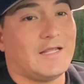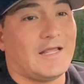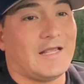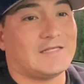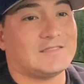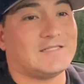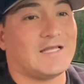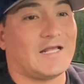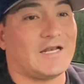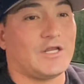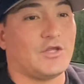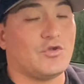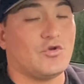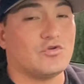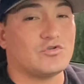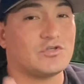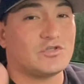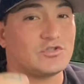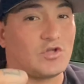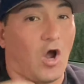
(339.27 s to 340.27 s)
is that it
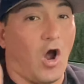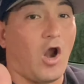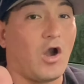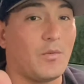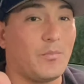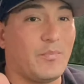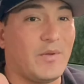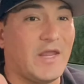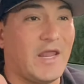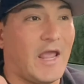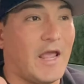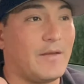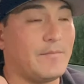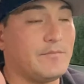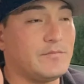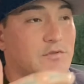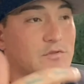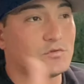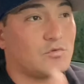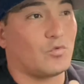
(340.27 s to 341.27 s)
uses the
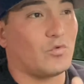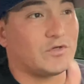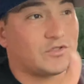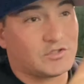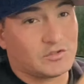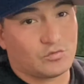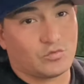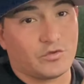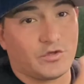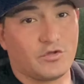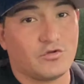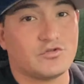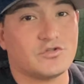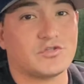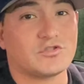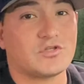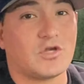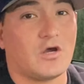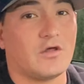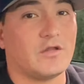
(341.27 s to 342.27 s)
RPMs, which is what you
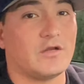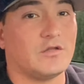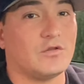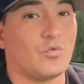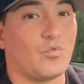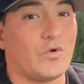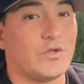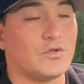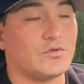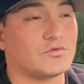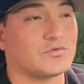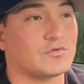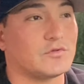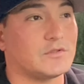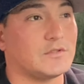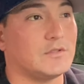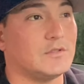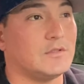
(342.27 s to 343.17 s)
just saw there in the window switch,